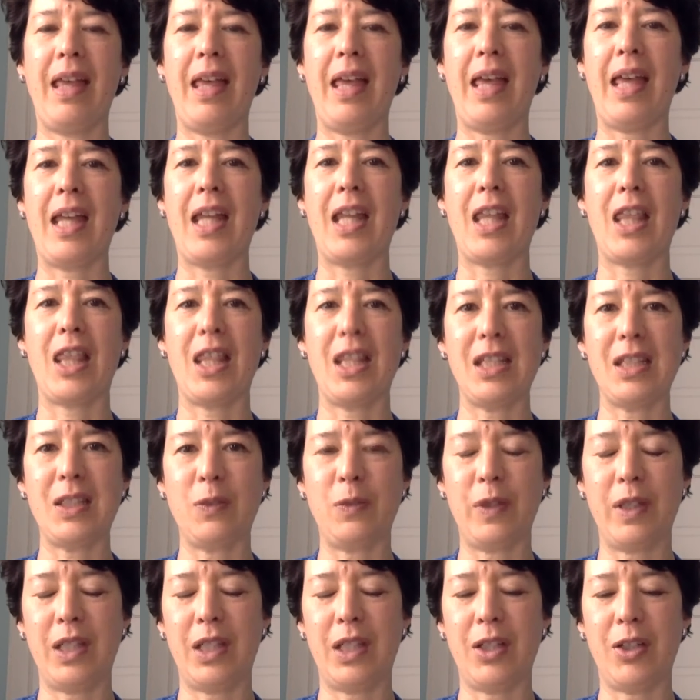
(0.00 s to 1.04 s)
And in this
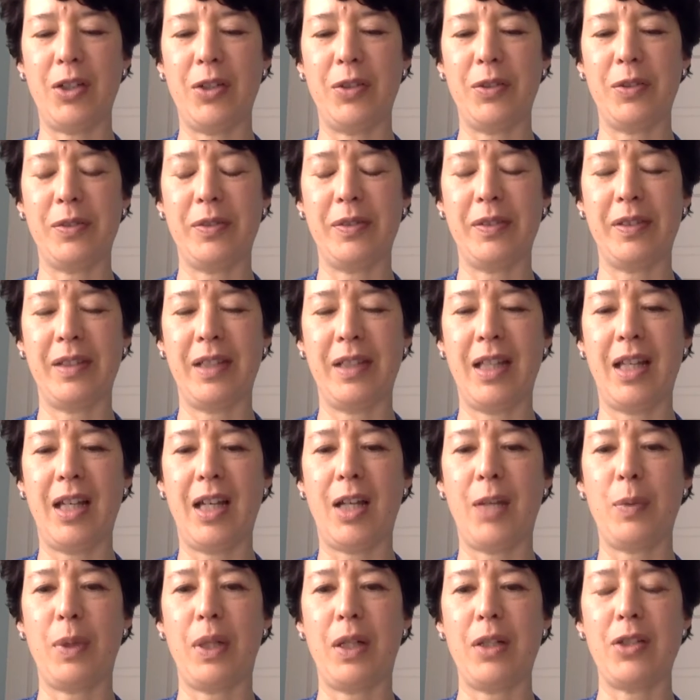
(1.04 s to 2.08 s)
video, I
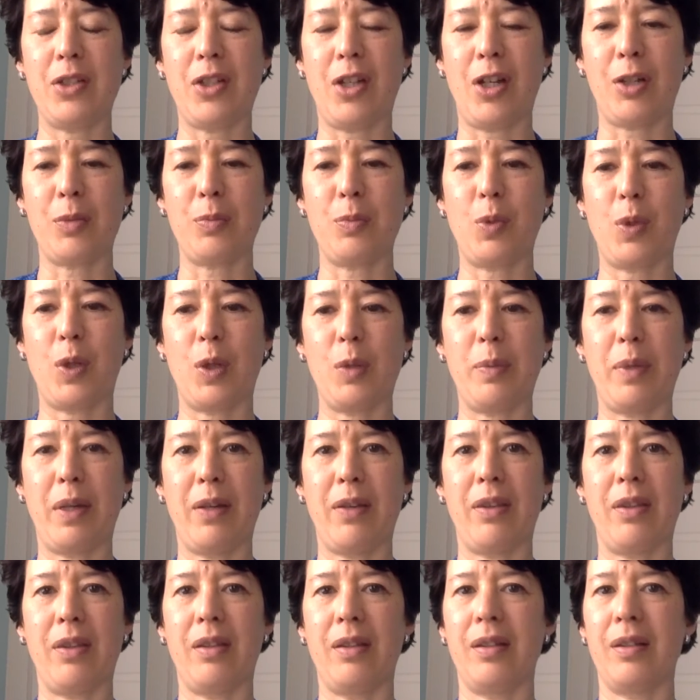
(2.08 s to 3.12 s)
want to talk more about
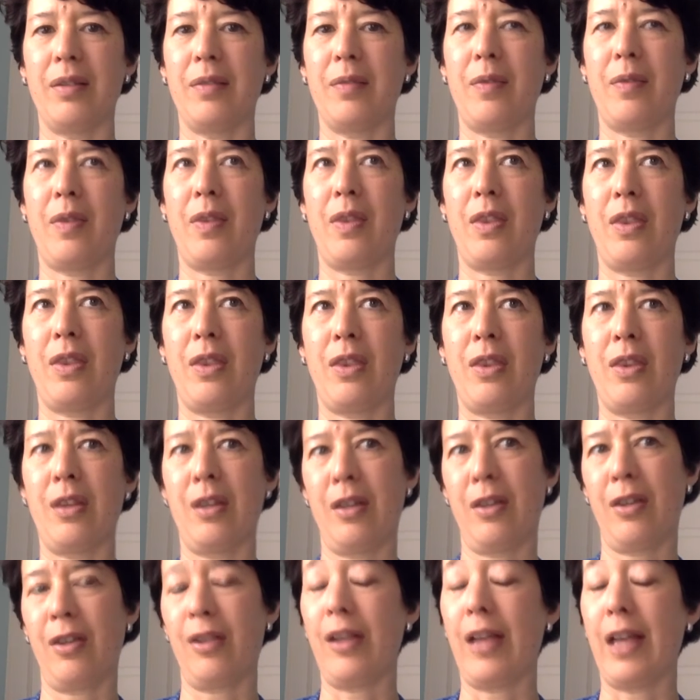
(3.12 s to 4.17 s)
the
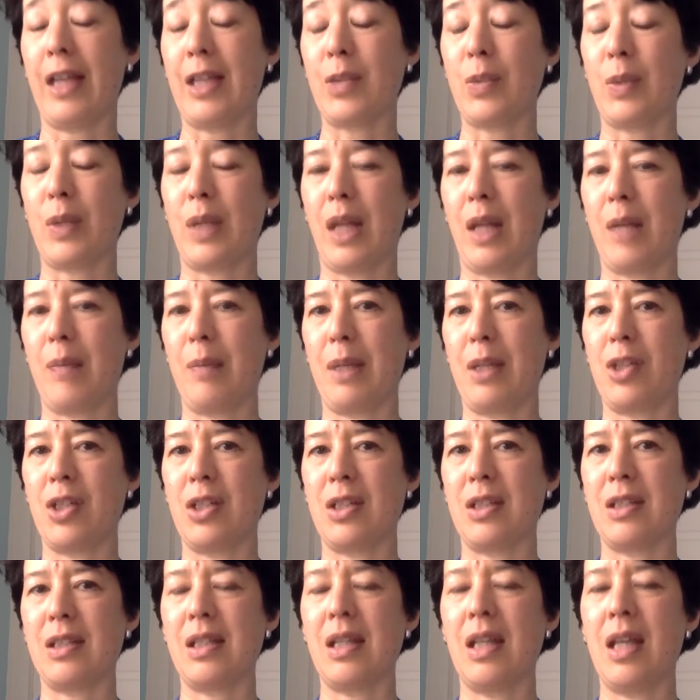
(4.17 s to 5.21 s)
last one I
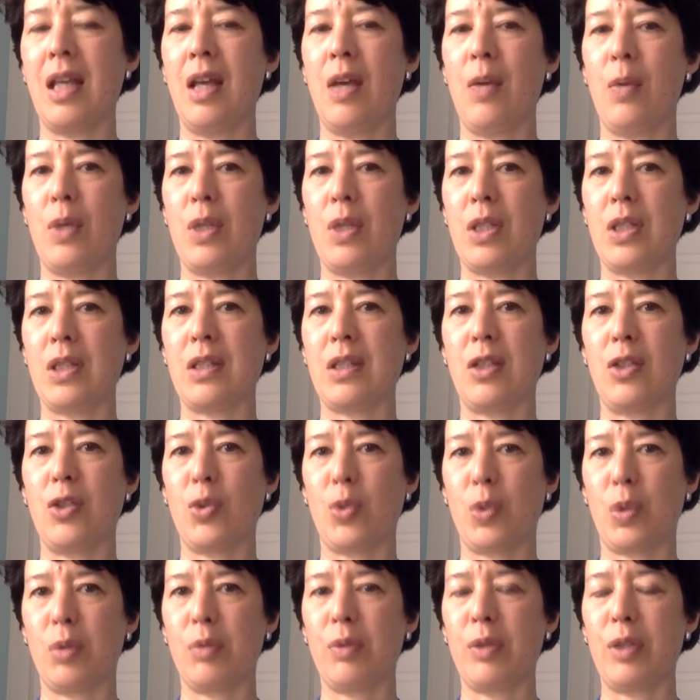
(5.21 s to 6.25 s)
mentioned, which is the
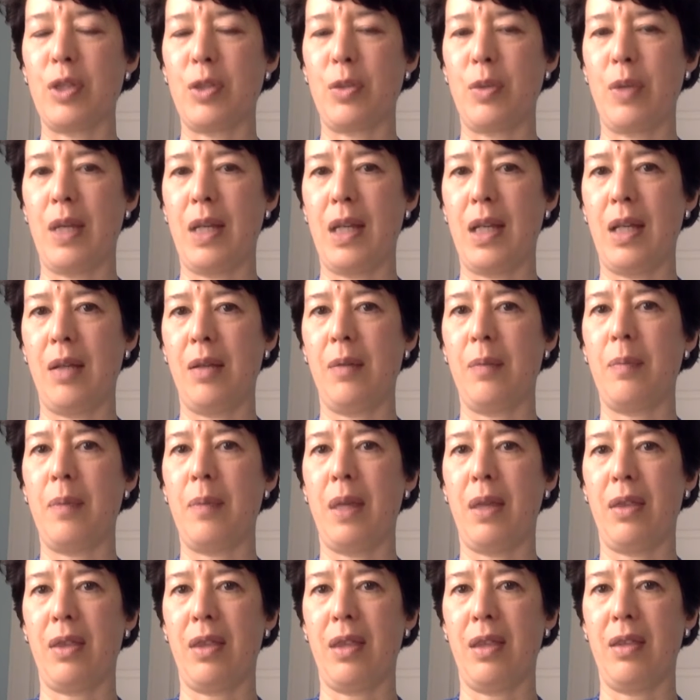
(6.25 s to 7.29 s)
neural retraining
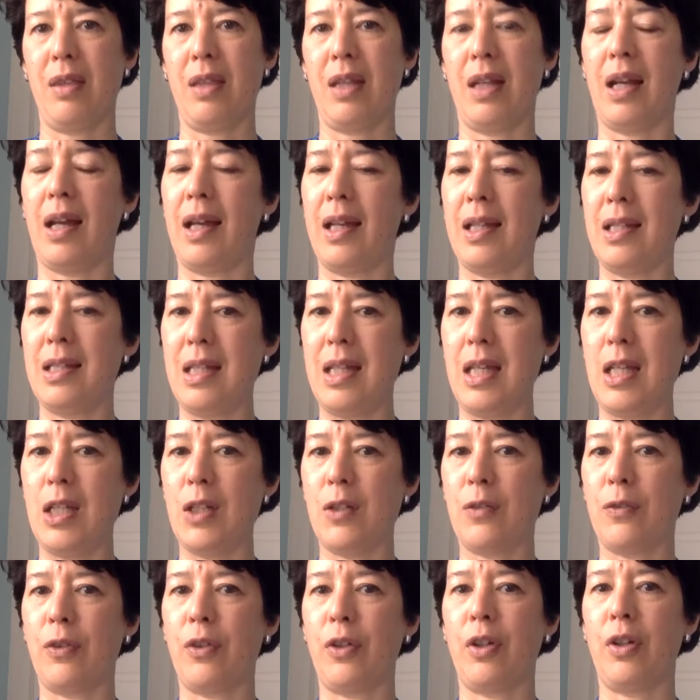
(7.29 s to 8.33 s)
method that I
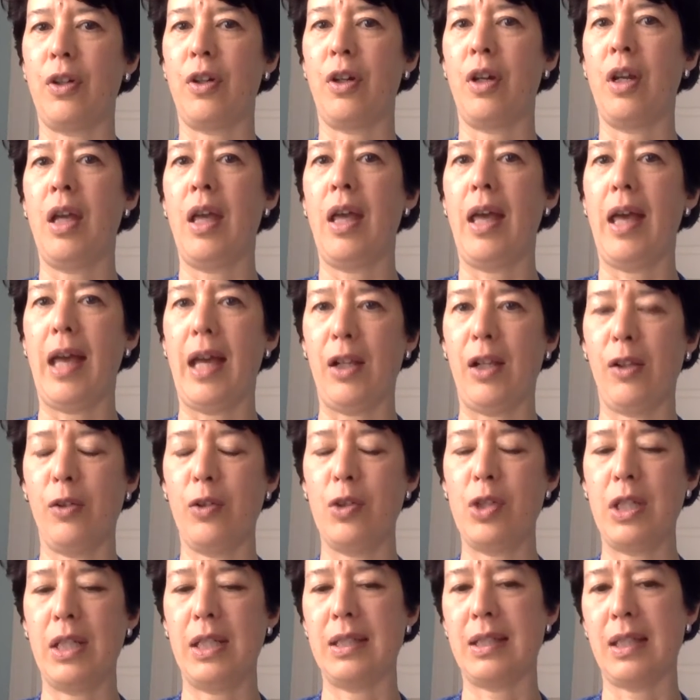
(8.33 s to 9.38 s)
teach for
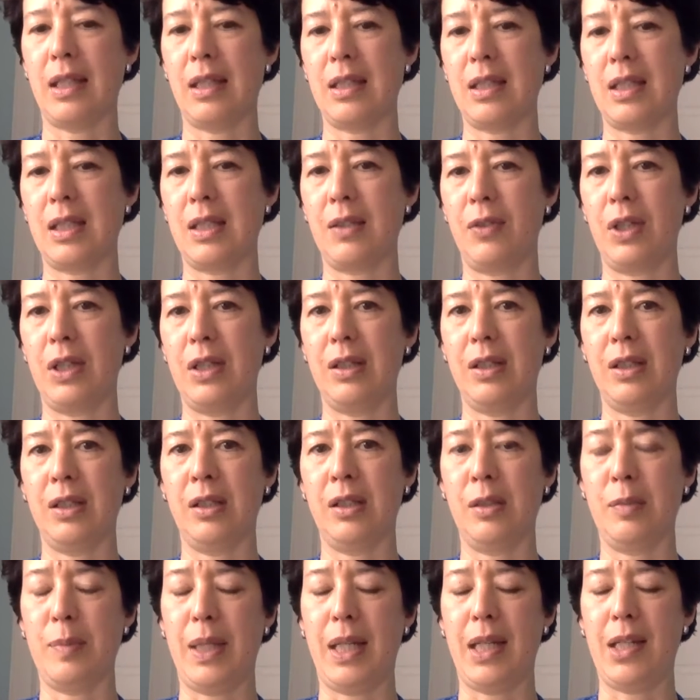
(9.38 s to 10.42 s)
allergy and sensitivity
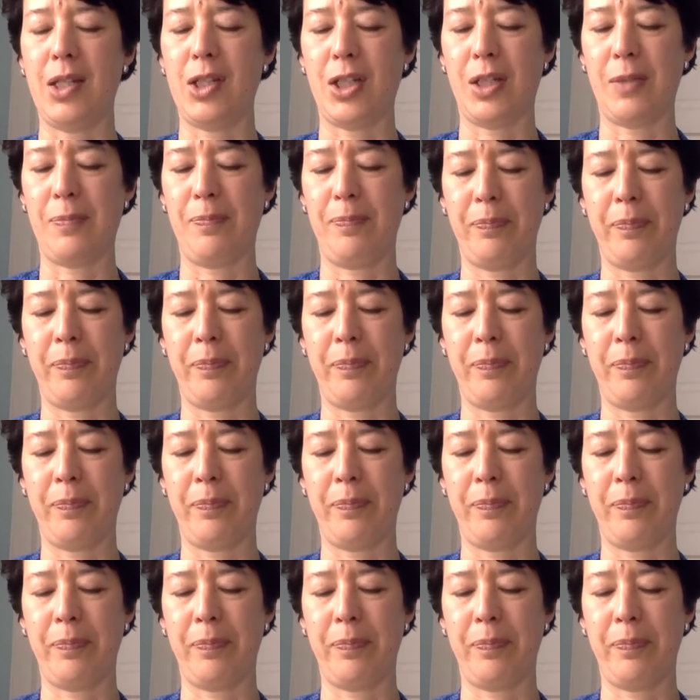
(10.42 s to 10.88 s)
elimination.